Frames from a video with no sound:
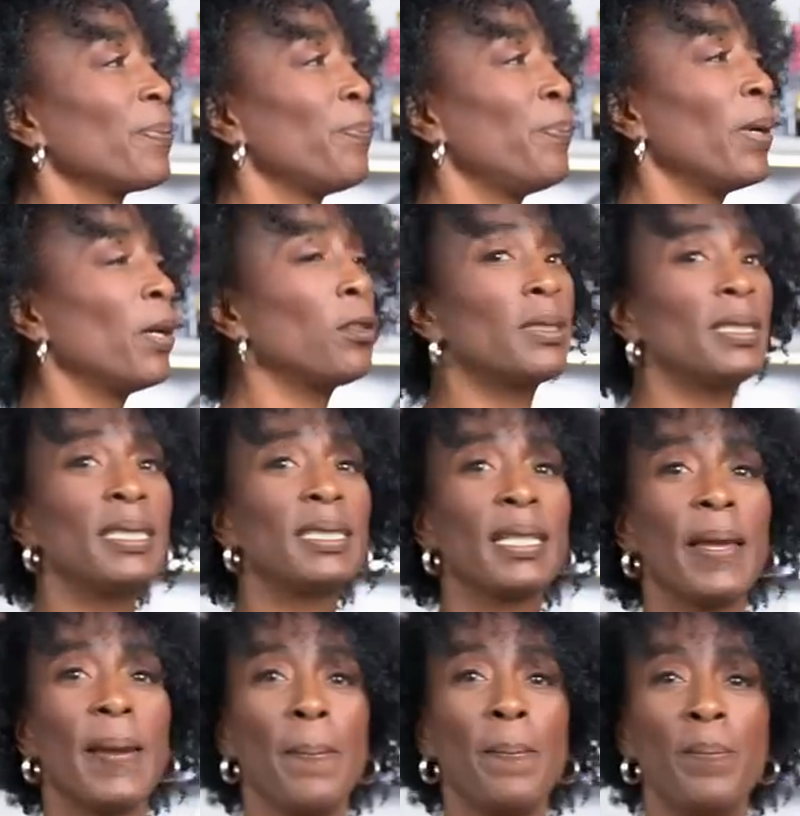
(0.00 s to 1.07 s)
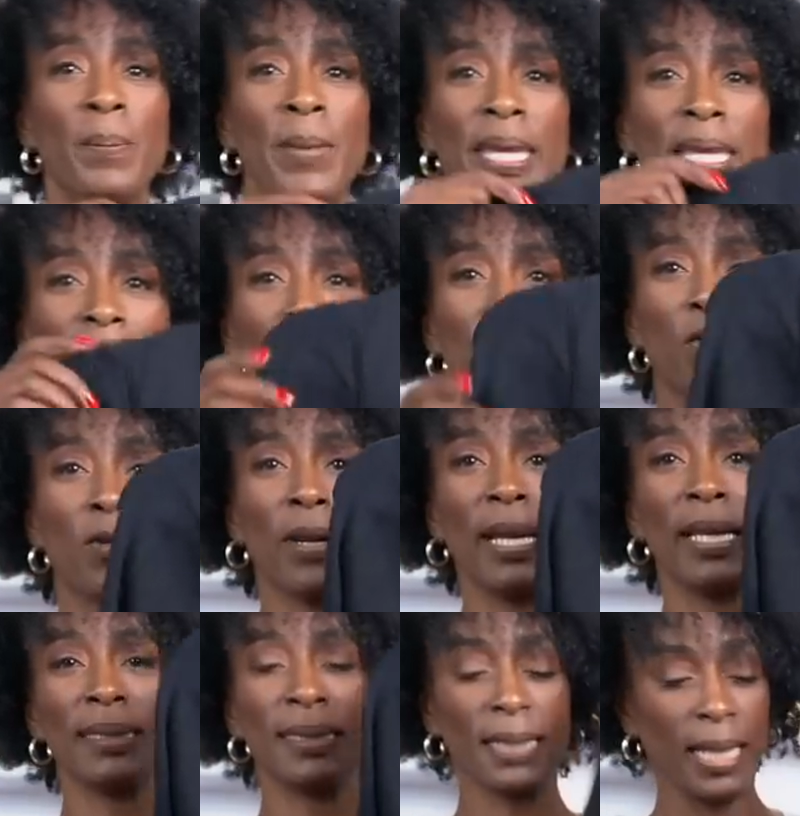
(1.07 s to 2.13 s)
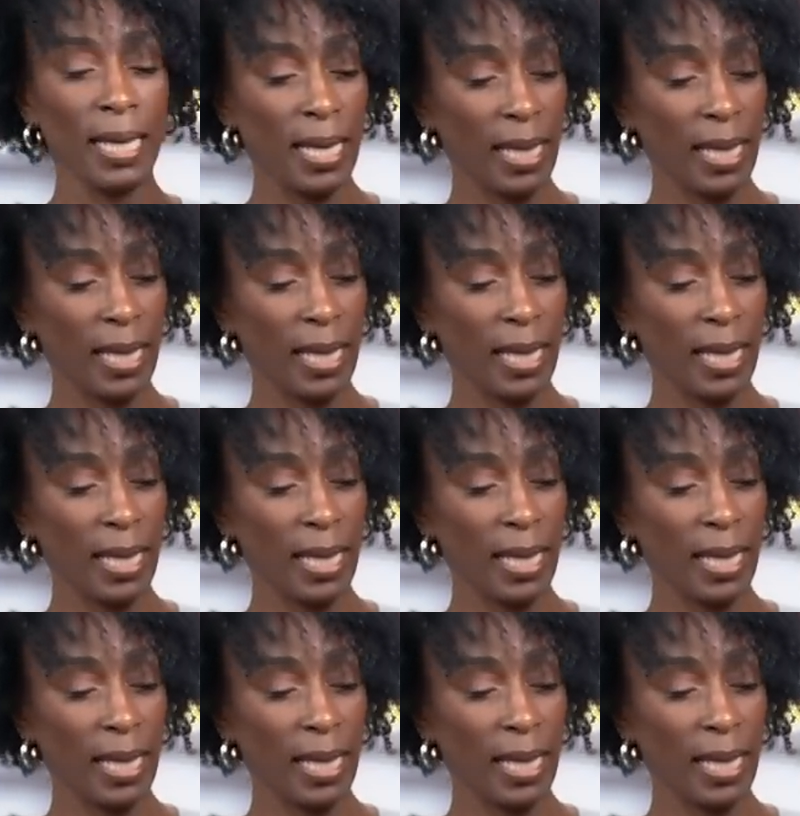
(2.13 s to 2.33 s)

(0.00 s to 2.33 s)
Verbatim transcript: belted midi dress.